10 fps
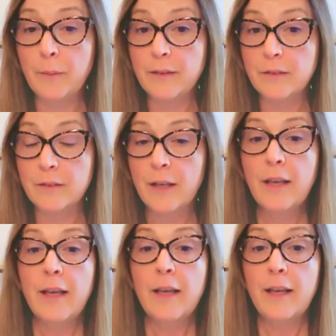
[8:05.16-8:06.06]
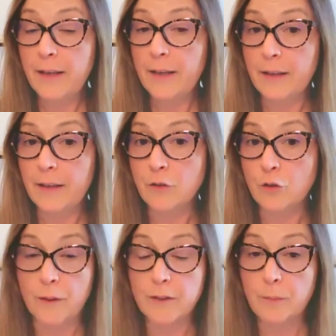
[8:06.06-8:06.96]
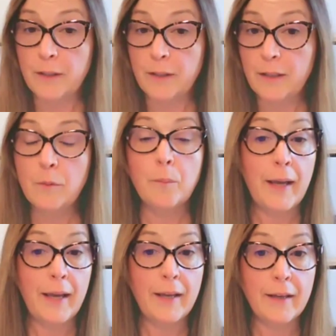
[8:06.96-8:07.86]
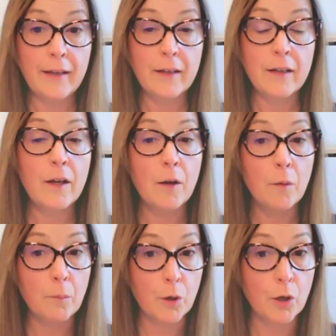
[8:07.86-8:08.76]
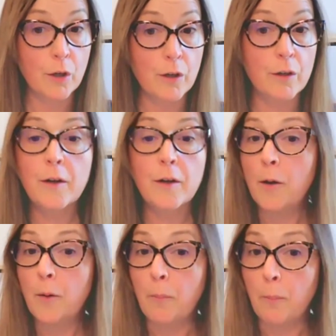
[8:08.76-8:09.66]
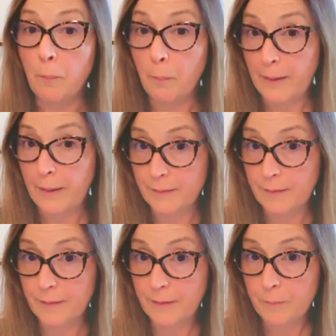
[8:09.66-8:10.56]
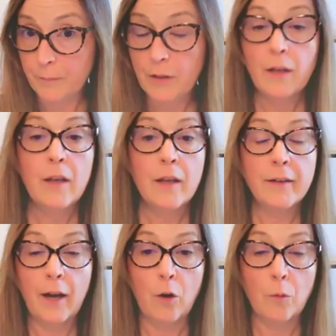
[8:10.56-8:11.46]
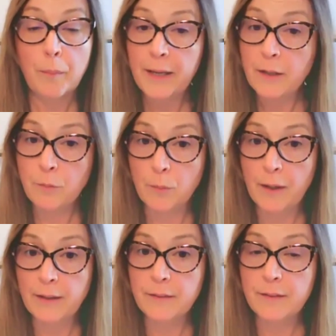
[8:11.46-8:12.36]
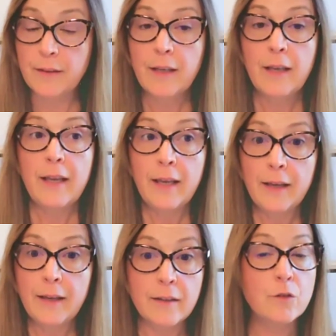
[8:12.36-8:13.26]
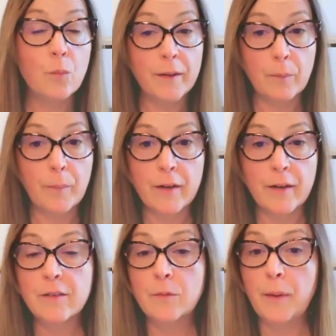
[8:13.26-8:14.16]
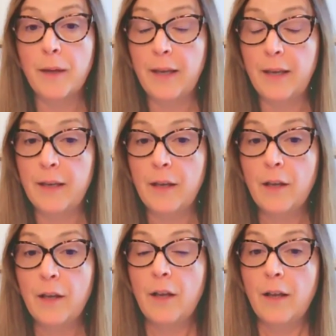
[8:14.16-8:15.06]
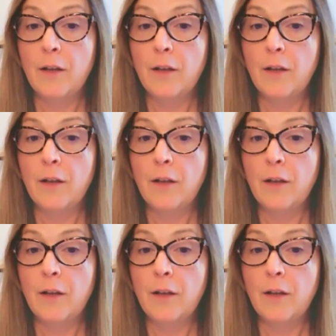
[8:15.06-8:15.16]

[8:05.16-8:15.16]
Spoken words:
payments is going to be paying per month. Now, paying per month is when the parents pay